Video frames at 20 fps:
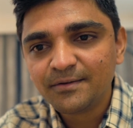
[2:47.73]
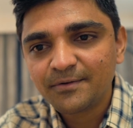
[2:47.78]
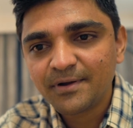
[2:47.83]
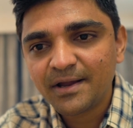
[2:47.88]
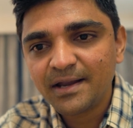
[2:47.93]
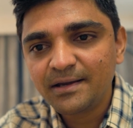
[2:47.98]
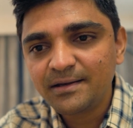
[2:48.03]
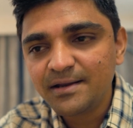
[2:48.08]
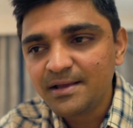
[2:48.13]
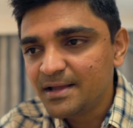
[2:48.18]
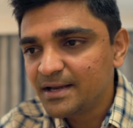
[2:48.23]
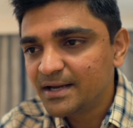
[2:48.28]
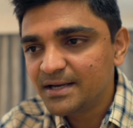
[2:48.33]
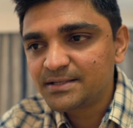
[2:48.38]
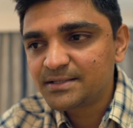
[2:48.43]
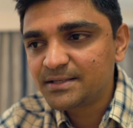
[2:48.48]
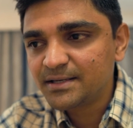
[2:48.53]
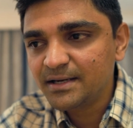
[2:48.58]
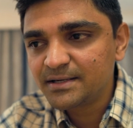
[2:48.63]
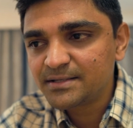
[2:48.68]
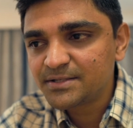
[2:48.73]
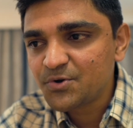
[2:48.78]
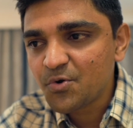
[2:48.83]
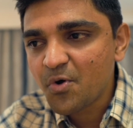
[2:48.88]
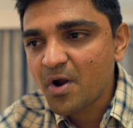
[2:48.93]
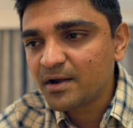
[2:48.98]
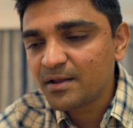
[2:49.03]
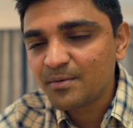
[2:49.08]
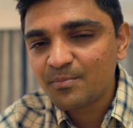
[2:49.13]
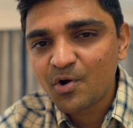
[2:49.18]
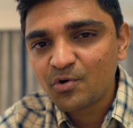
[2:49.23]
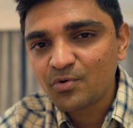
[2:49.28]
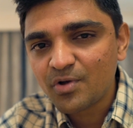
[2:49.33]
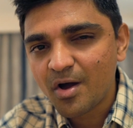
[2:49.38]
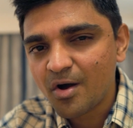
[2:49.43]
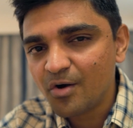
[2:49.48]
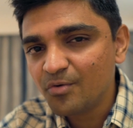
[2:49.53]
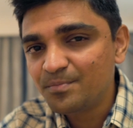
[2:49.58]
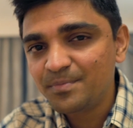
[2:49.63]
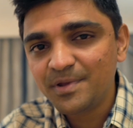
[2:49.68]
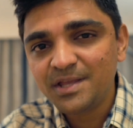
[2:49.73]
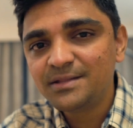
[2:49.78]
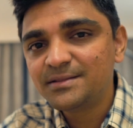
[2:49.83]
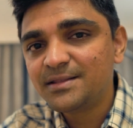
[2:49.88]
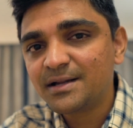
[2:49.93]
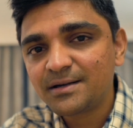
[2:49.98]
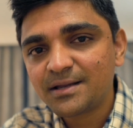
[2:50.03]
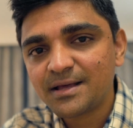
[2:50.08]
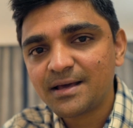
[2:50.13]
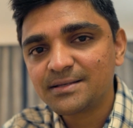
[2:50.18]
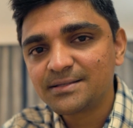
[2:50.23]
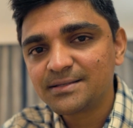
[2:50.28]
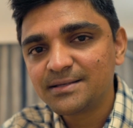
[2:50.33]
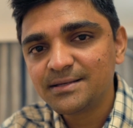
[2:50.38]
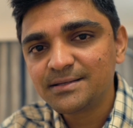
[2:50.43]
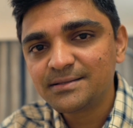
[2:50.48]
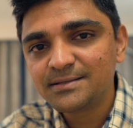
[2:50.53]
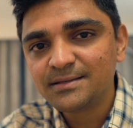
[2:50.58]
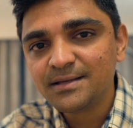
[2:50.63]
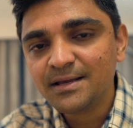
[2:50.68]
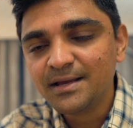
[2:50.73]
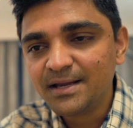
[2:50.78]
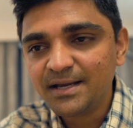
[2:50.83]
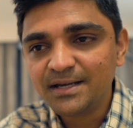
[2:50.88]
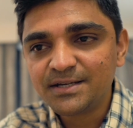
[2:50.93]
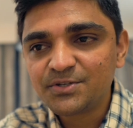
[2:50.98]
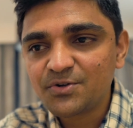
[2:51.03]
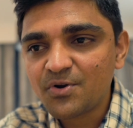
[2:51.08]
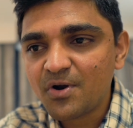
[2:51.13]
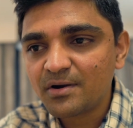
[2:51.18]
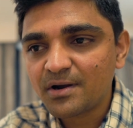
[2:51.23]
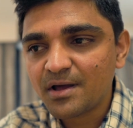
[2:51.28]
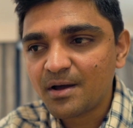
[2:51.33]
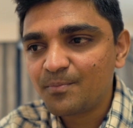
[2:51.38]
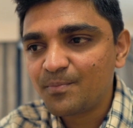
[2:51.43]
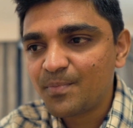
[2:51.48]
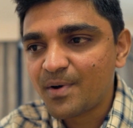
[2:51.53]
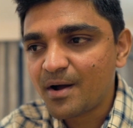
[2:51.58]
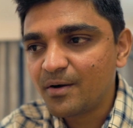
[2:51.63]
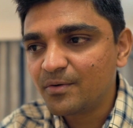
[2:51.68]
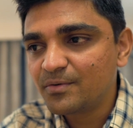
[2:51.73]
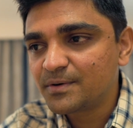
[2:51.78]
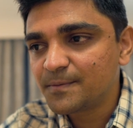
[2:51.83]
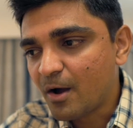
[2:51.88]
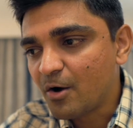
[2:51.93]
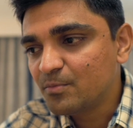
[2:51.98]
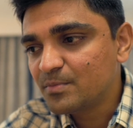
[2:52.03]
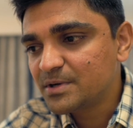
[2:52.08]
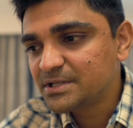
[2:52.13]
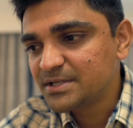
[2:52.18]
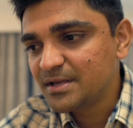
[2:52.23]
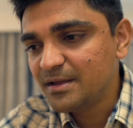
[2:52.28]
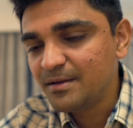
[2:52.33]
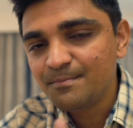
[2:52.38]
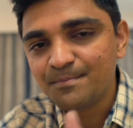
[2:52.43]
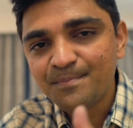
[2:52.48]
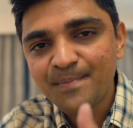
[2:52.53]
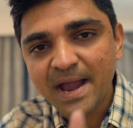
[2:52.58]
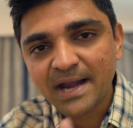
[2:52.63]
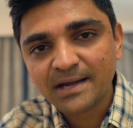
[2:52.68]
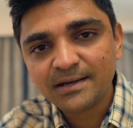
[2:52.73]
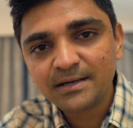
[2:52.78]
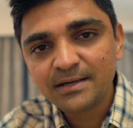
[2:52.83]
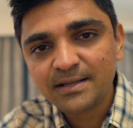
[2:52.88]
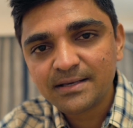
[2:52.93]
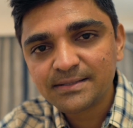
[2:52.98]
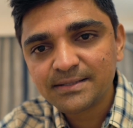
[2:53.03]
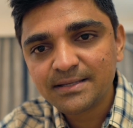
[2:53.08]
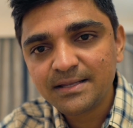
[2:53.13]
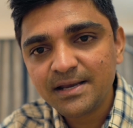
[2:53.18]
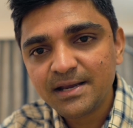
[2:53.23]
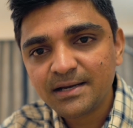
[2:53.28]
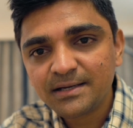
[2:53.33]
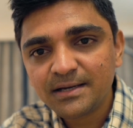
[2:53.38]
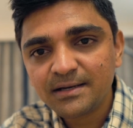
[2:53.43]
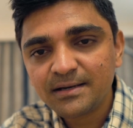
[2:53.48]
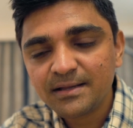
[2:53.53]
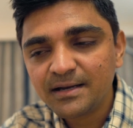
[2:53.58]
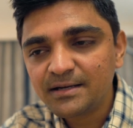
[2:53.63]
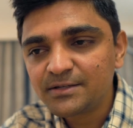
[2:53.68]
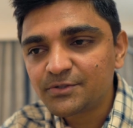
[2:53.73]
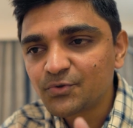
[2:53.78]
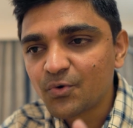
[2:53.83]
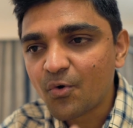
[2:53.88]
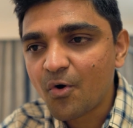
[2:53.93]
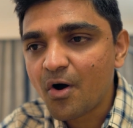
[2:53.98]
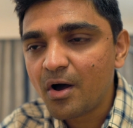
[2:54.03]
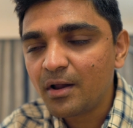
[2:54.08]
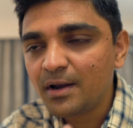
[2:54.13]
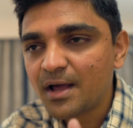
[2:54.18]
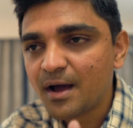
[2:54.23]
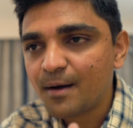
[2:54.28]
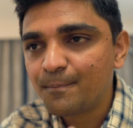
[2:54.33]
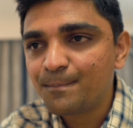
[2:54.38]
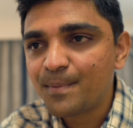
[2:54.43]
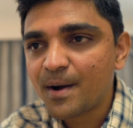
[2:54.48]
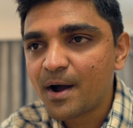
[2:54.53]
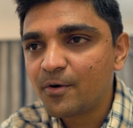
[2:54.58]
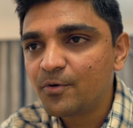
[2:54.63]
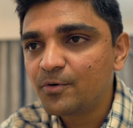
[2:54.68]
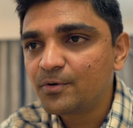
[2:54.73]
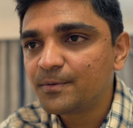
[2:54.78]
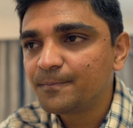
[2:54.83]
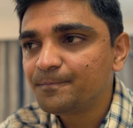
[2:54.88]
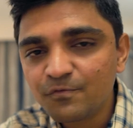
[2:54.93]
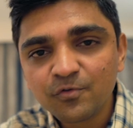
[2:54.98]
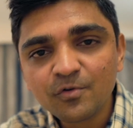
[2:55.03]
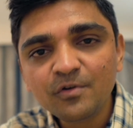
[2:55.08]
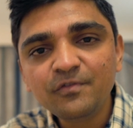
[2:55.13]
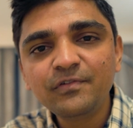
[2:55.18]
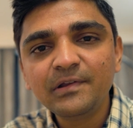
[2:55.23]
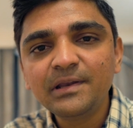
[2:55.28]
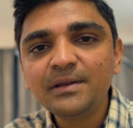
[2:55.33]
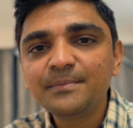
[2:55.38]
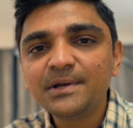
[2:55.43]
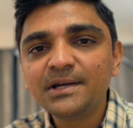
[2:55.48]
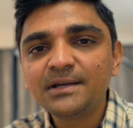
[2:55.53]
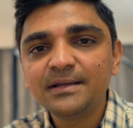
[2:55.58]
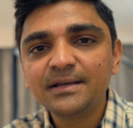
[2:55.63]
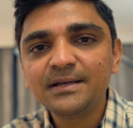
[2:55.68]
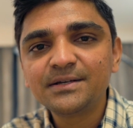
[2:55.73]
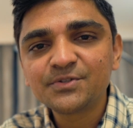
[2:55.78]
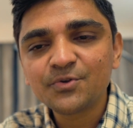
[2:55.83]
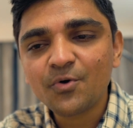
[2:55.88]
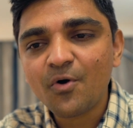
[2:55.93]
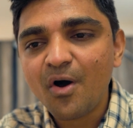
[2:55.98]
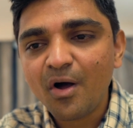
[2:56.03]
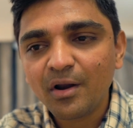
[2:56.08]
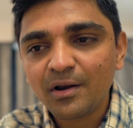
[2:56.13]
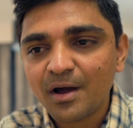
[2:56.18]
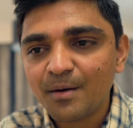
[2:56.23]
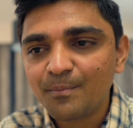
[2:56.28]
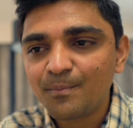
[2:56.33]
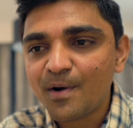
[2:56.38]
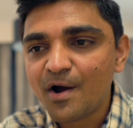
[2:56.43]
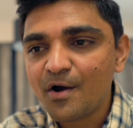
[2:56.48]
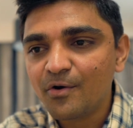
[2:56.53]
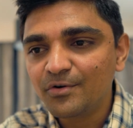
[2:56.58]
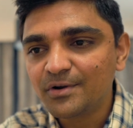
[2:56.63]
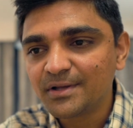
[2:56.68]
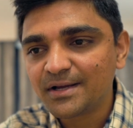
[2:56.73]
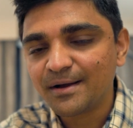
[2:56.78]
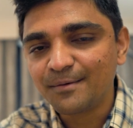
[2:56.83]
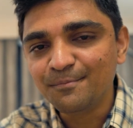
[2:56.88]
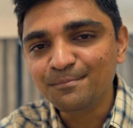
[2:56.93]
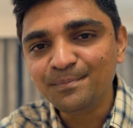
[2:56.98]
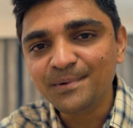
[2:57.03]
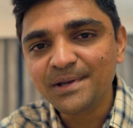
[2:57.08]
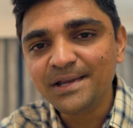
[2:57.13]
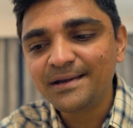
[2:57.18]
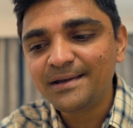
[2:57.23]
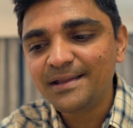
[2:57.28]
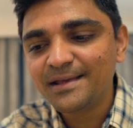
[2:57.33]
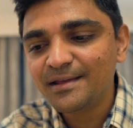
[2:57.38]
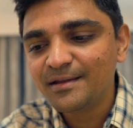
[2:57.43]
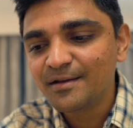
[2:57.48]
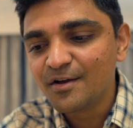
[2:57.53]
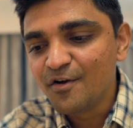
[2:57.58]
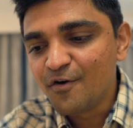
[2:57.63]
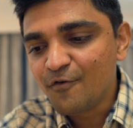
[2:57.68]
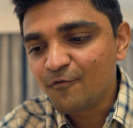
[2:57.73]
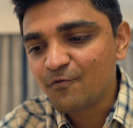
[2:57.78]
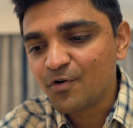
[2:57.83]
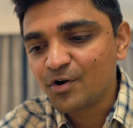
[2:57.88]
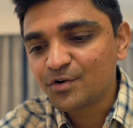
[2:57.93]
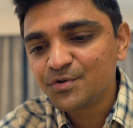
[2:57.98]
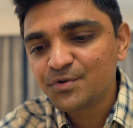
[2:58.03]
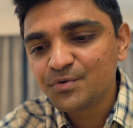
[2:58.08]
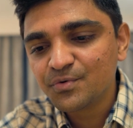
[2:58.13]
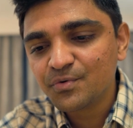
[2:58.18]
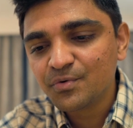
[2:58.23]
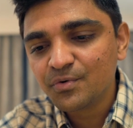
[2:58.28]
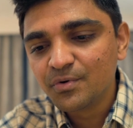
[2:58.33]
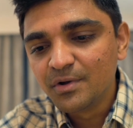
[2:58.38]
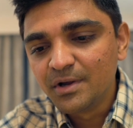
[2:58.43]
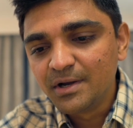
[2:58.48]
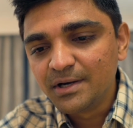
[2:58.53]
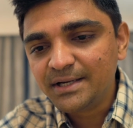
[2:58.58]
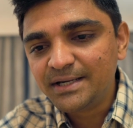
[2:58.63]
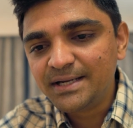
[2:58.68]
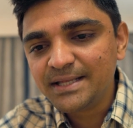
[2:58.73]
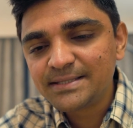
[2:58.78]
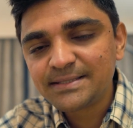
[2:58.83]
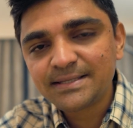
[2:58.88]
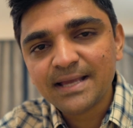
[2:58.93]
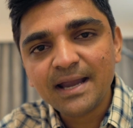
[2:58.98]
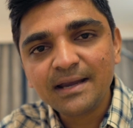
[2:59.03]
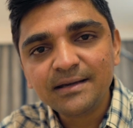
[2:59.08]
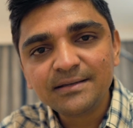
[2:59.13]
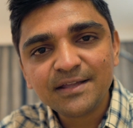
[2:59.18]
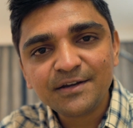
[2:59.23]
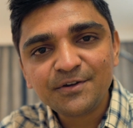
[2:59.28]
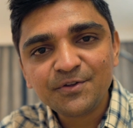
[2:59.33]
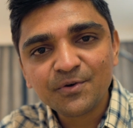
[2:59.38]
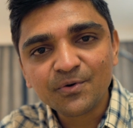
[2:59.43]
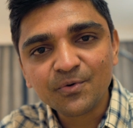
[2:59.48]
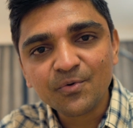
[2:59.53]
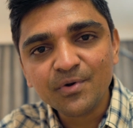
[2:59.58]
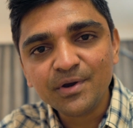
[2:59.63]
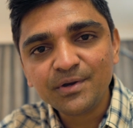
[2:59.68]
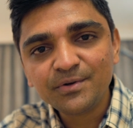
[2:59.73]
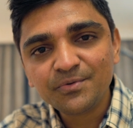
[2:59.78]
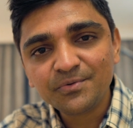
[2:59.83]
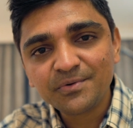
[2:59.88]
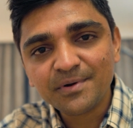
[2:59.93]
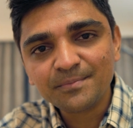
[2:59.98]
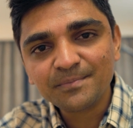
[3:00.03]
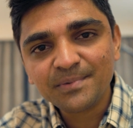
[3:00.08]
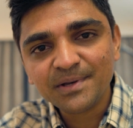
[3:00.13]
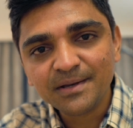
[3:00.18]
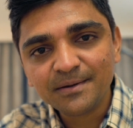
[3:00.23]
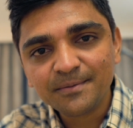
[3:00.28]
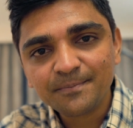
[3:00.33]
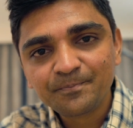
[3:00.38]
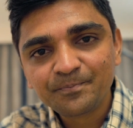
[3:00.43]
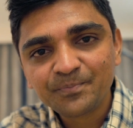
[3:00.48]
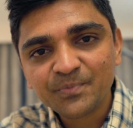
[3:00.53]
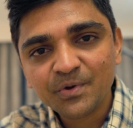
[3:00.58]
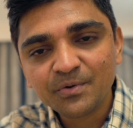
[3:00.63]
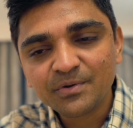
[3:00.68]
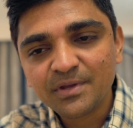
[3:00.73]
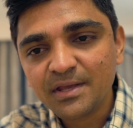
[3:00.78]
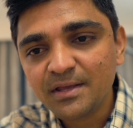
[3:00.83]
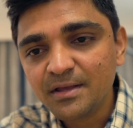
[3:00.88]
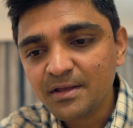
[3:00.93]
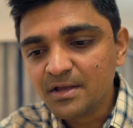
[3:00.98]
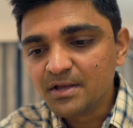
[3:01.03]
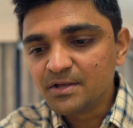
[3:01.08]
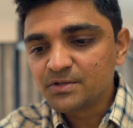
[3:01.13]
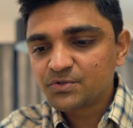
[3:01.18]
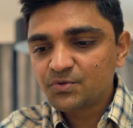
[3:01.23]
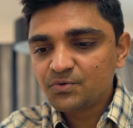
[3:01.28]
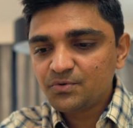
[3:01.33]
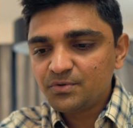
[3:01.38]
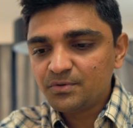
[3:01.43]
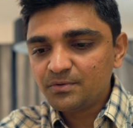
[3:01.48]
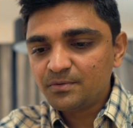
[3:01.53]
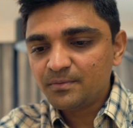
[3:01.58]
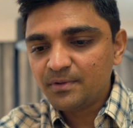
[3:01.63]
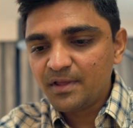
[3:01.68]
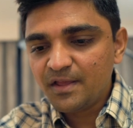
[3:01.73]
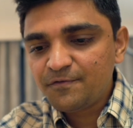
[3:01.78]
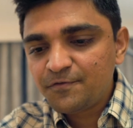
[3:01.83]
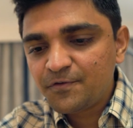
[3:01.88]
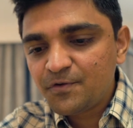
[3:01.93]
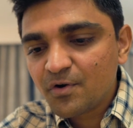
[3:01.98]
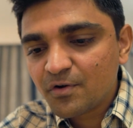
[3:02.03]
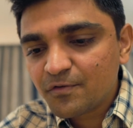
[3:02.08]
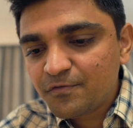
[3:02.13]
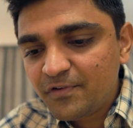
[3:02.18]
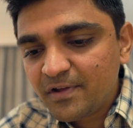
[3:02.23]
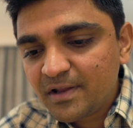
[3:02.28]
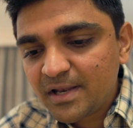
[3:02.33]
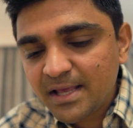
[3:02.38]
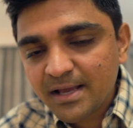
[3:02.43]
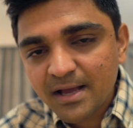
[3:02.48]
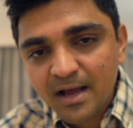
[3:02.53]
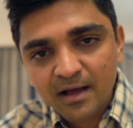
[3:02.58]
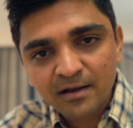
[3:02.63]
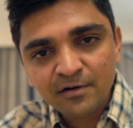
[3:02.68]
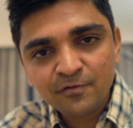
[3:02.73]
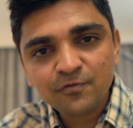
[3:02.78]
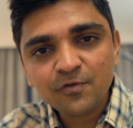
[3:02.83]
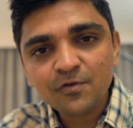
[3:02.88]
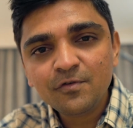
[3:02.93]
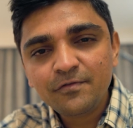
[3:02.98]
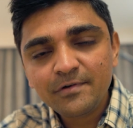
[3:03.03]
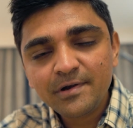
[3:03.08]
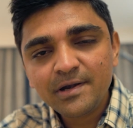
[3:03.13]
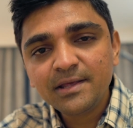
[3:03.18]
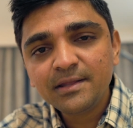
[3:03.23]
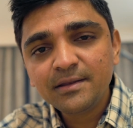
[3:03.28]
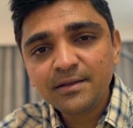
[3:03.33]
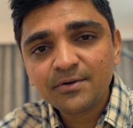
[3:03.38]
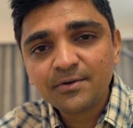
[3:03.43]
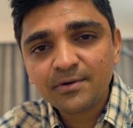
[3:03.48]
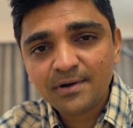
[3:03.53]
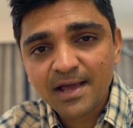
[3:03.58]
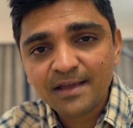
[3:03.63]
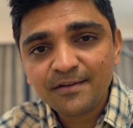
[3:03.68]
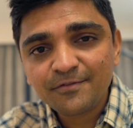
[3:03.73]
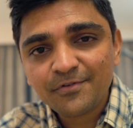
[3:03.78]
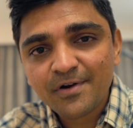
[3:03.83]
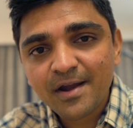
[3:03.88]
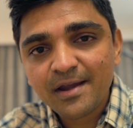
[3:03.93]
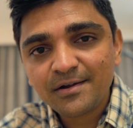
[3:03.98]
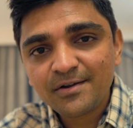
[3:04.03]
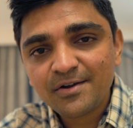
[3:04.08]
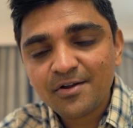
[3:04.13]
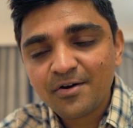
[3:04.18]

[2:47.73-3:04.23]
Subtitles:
Right? It's not about how big the task is. It's not about how much impact it has created. It's all about fulfillment. It's all about completing what you decide that you're going to complete. Okay, so if you're feeling unfulfilled in your life right